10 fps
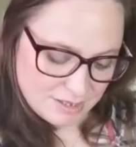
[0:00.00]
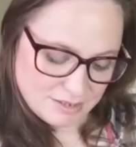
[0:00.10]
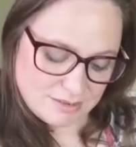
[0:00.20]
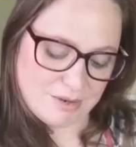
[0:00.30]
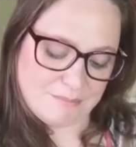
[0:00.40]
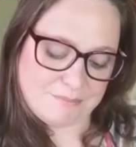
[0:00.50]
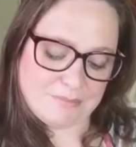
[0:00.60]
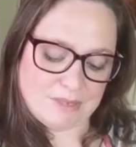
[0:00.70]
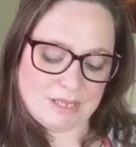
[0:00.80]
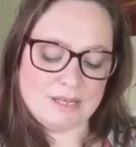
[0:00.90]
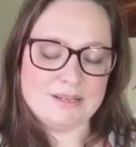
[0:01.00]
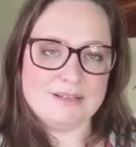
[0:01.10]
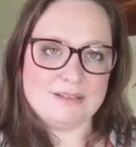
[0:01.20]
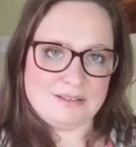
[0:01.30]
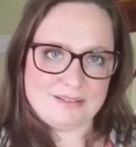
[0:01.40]
So,
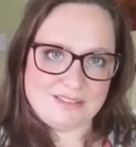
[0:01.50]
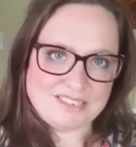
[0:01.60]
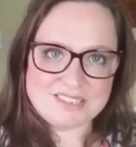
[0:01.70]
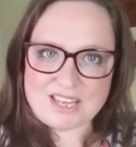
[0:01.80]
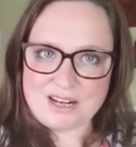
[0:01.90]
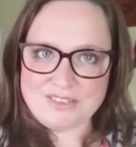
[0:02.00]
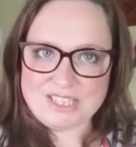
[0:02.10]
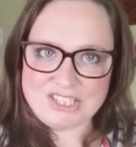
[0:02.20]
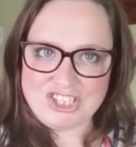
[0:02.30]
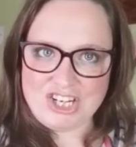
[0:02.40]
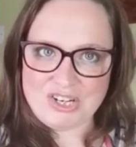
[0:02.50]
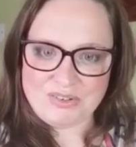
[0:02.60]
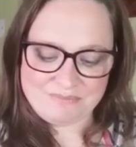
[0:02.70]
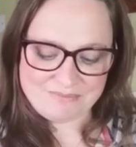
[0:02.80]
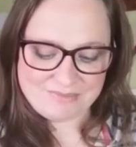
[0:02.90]
this is a kind of a did you know.
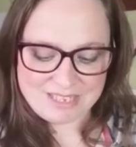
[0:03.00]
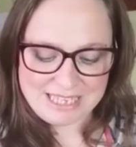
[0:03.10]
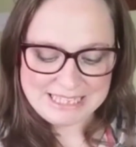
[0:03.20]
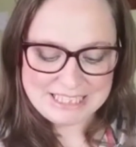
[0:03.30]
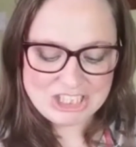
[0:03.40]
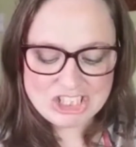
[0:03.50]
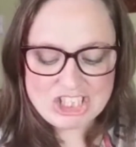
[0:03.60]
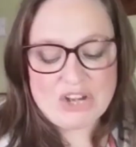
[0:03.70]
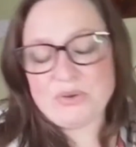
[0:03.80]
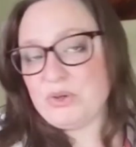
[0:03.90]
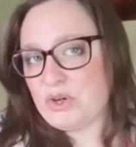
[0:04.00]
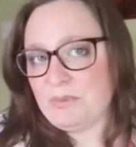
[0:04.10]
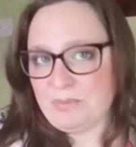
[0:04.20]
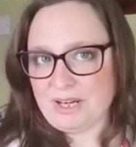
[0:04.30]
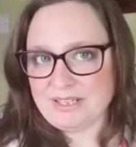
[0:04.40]
Did you know you
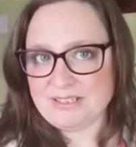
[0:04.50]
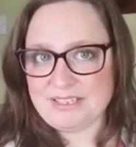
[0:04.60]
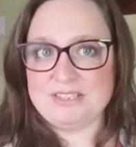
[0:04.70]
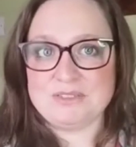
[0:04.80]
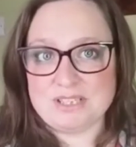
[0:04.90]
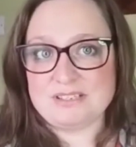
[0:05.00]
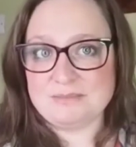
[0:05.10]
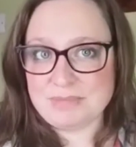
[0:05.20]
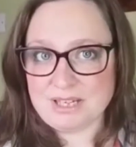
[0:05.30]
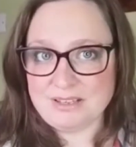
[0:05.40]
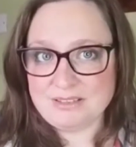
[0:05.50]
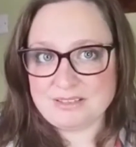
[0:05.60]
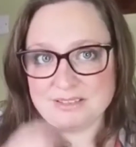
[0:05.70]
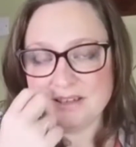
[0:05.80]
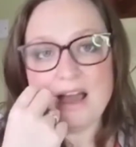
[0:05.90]
can buy disease-resistant
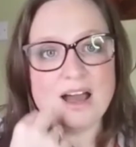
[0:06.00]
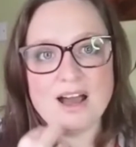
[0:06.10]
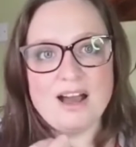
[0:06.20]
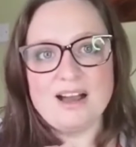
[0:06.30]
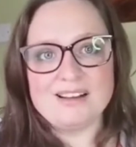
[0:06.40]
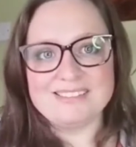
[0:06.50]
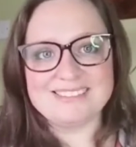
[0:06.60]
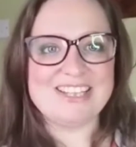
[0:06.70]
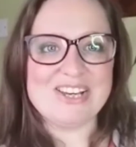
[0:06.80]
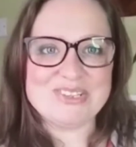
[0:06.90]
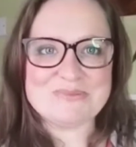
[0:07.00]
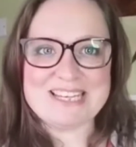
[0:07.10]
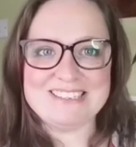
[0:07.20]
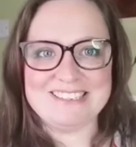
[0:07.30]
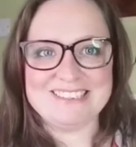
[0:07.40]
plants? I know, it's
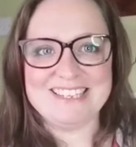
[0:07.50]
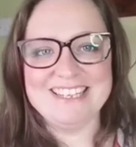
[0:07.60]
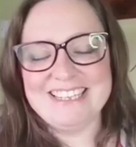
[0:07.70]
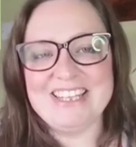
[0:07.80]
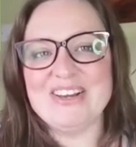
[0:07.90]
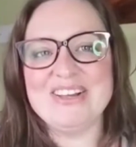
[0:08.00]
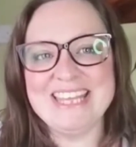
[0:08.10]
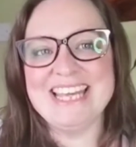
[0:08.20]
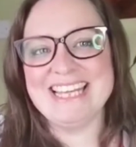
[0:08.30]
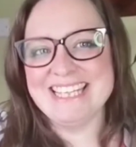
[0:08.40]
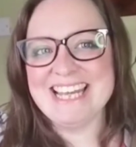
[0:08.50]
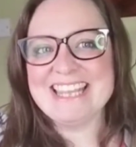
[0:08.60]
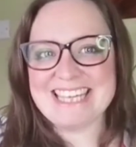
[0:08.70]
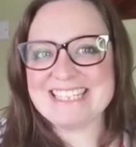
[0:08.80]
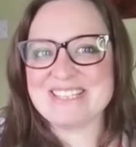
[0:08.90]
amazing, isn't it? No,
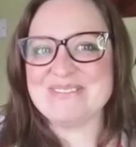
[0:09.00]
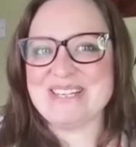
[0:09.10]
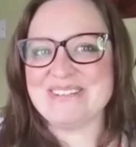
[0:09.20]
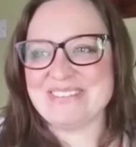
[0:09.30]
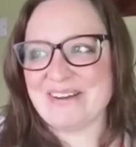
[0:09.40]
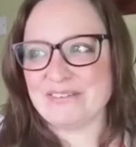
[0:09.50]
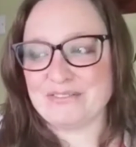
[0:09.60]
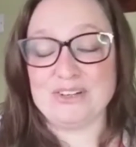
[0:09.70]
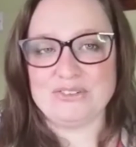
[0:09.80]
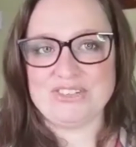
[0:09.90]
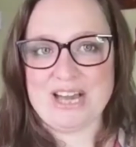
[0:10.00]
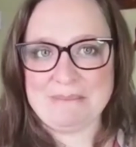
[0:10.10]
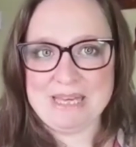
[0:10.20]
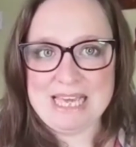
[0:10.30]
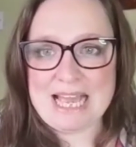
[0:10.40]
these have been around for a long
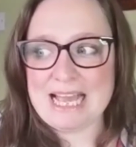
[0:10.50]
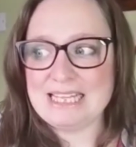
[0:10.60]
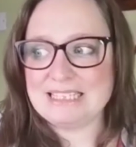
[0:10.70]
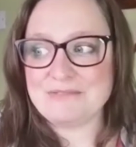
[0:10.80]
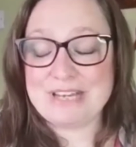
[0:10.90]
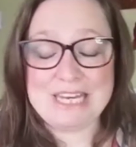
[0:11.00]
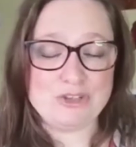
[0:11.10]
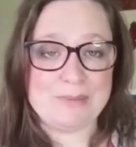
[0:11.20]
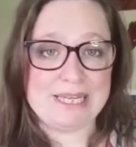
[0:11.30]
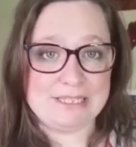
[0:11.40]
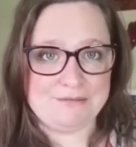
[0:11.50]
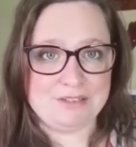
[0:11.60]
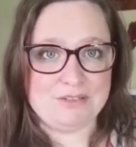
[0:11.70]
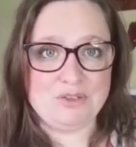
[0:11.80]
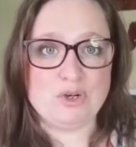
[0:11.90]
time, and they really do make a
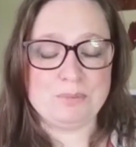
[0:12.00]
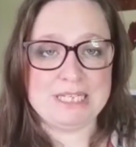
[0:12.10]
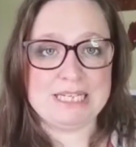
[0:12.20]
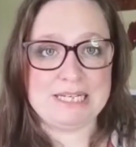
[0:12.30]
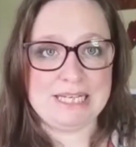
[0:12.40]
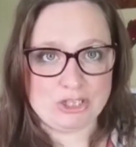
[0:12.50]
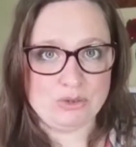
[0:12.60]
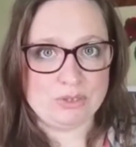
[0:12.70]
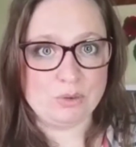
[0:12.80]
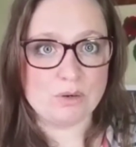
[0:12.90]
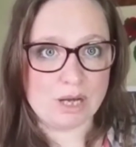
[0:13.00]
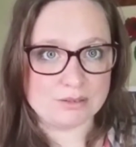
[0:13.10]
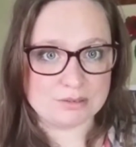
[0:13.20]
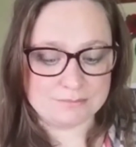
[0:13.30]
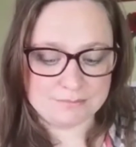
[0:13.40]
difference if you've got particular issues in your
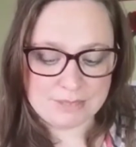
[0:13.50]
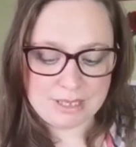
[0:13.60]
garden.